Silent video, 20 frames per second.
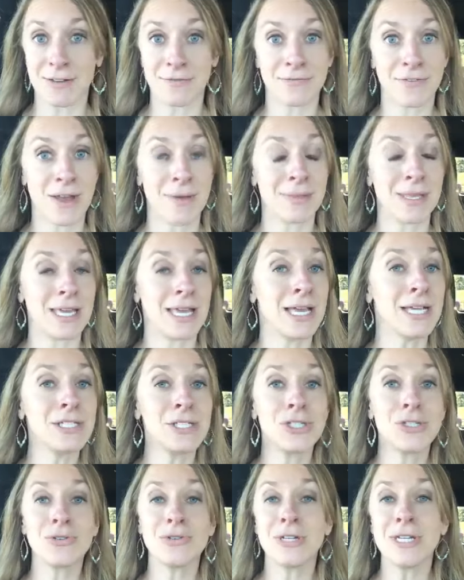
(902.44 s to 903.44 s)
and family
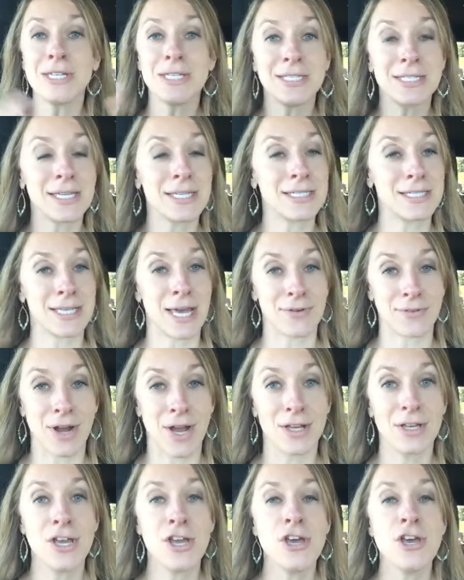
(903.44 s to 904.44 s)
histories,
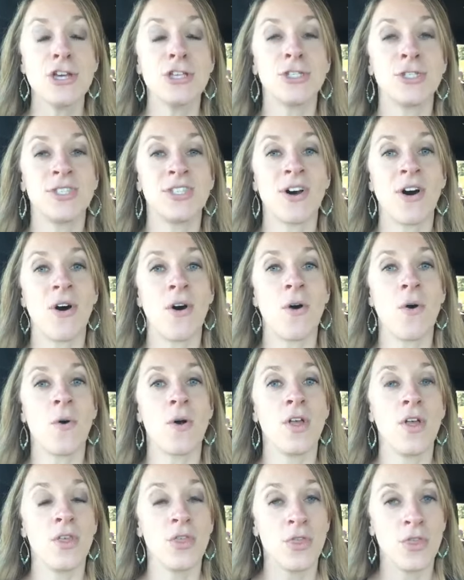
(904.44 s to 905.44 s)
etc.
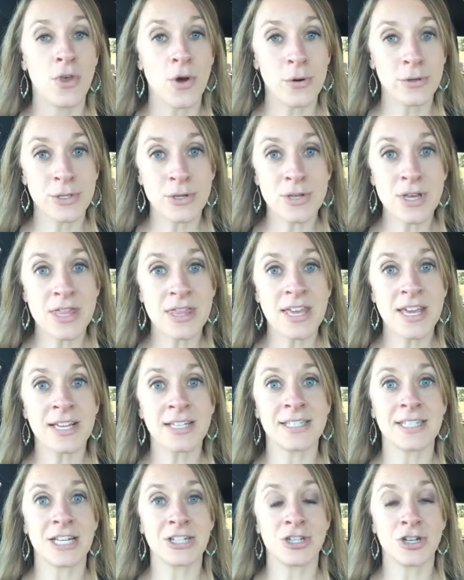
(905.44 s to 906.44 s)
So those are the
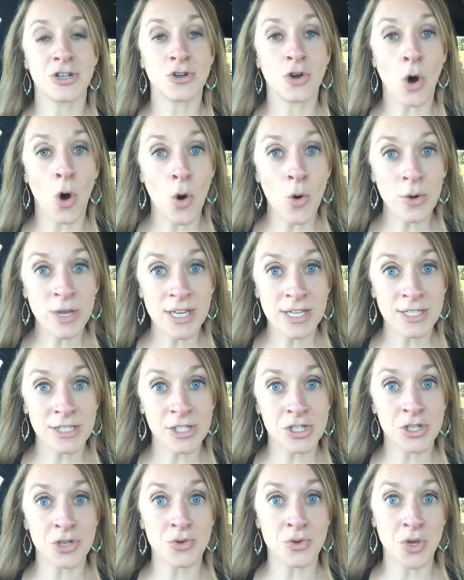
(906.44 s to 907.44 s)
things that should go
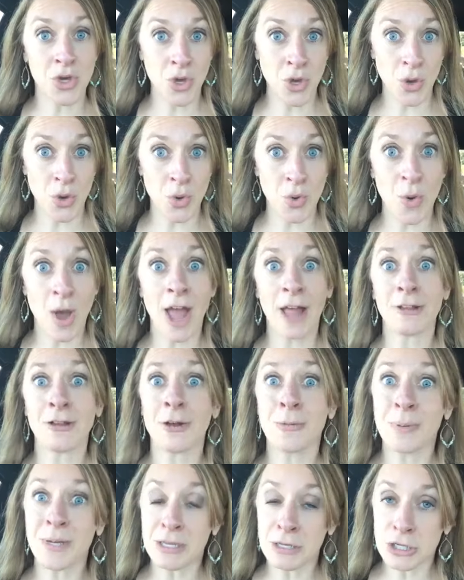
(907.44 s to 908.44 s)
into you and
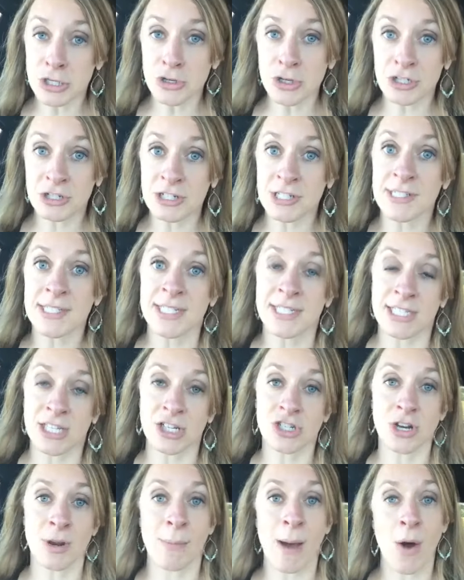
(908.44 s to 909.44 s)
your pediatrician's
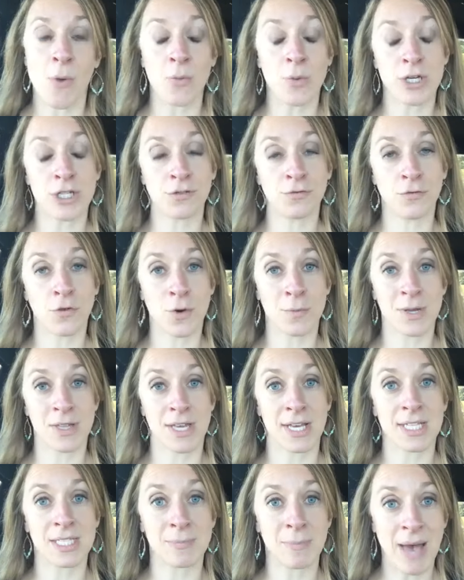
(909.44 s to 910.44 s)
decision about which
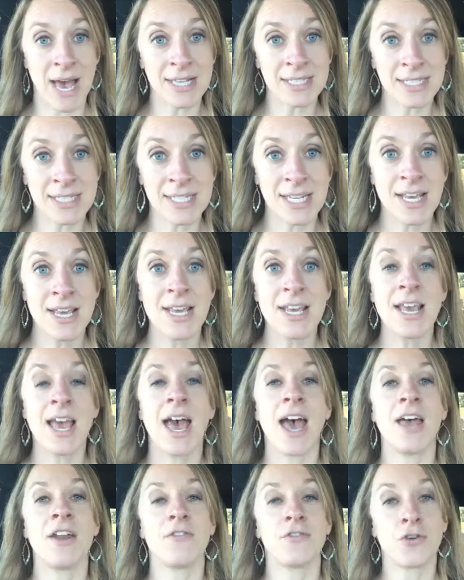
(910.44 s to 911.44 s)
formula is best.
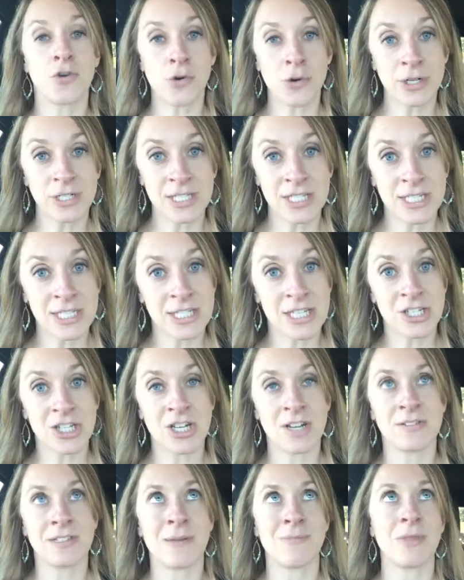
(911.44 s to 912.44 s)
And of course, the
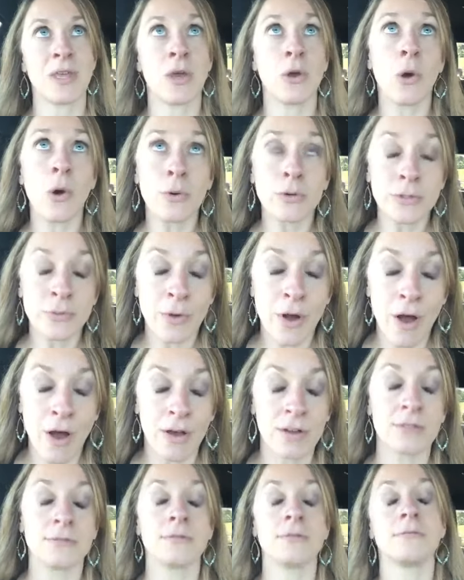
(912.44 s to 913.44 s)
decision if something goes
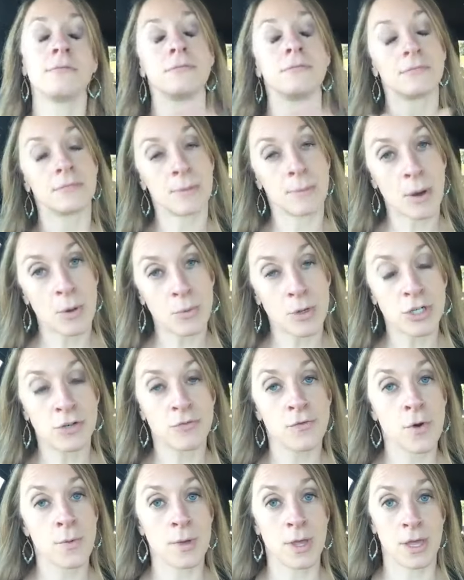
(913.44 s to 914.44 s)
wrong about which
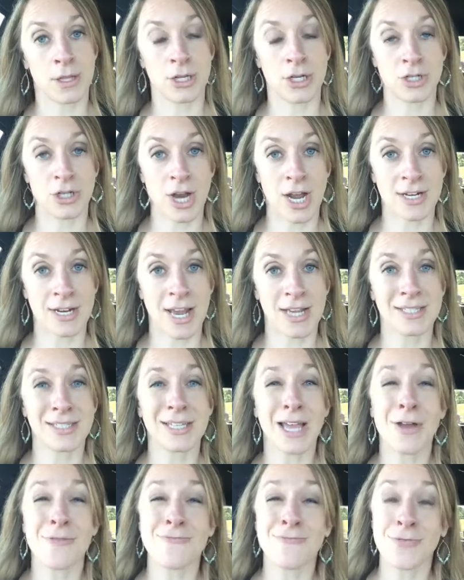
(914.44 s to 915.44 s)
formula to try
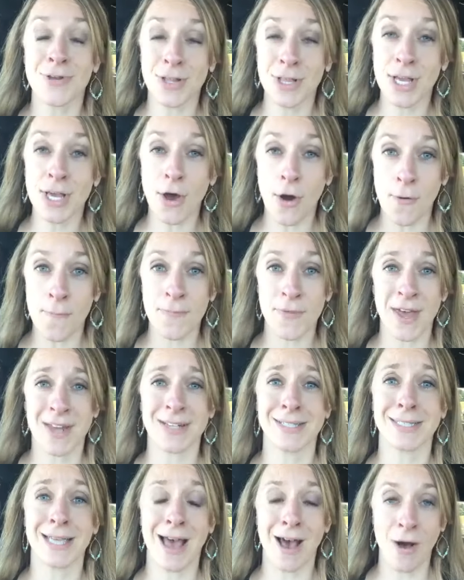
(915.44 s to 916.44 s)
next. I really hope that
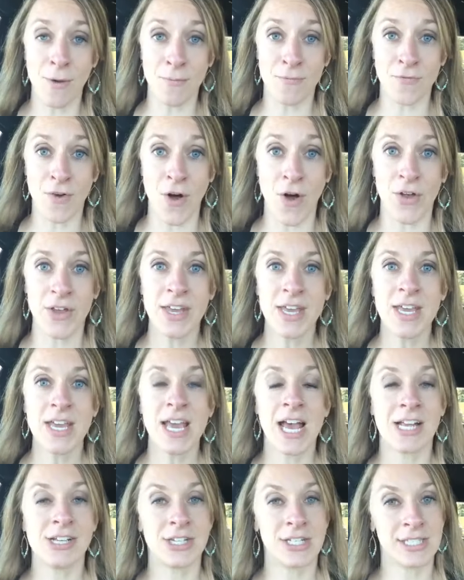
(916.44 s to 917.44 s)
is helpful
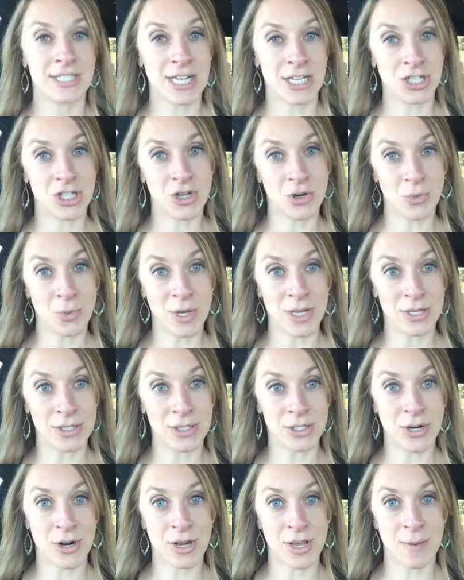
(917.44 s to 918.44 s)
and just gets your
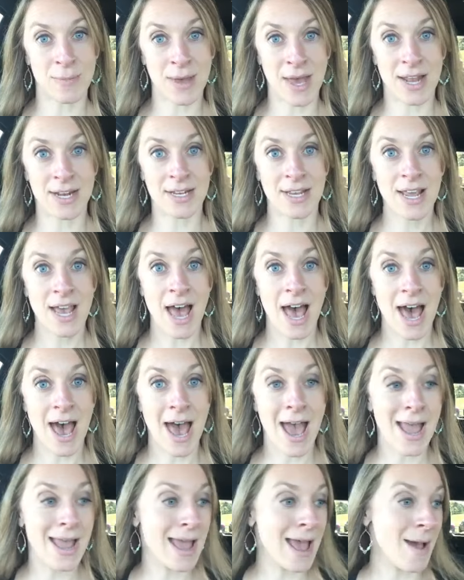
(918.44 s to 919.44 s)
wheels turning a bit.
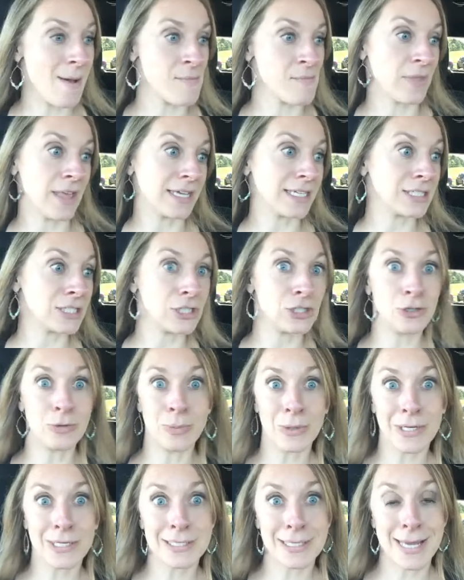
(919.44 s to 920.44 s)
I am like
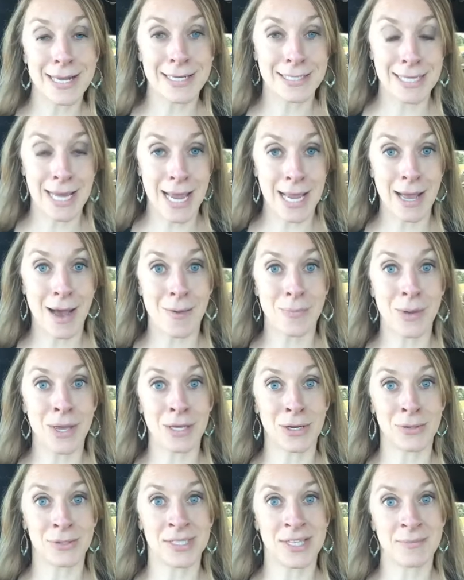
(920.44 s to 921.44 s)
super excited to hang up
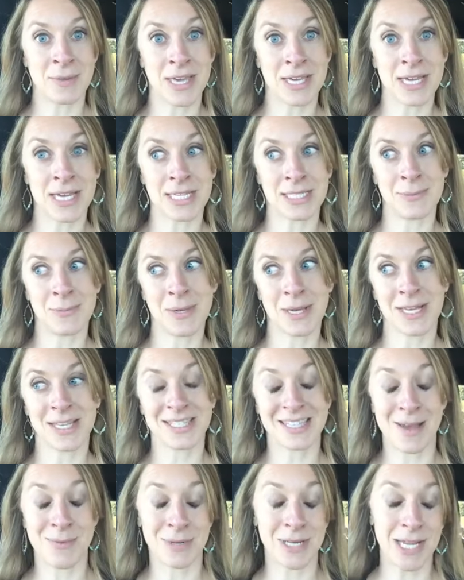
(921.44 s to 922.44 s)
and go see my kids
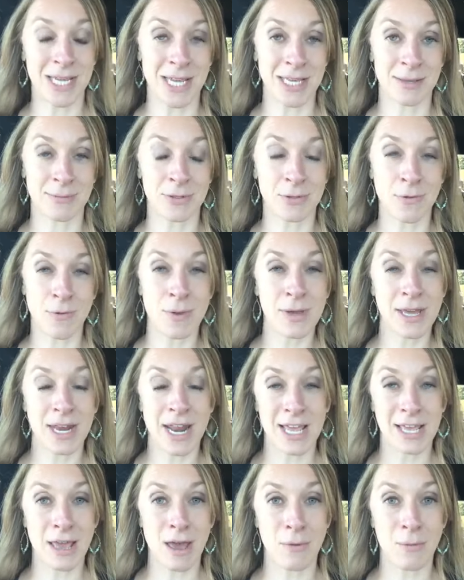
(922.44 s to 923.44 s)
because I'm taking them swimming and
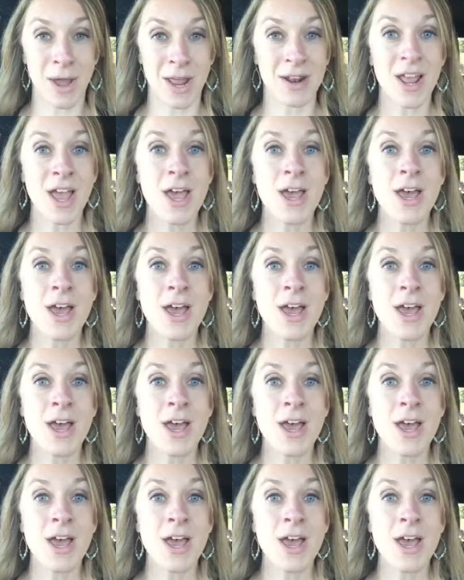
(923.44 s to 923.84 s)
I can't wait.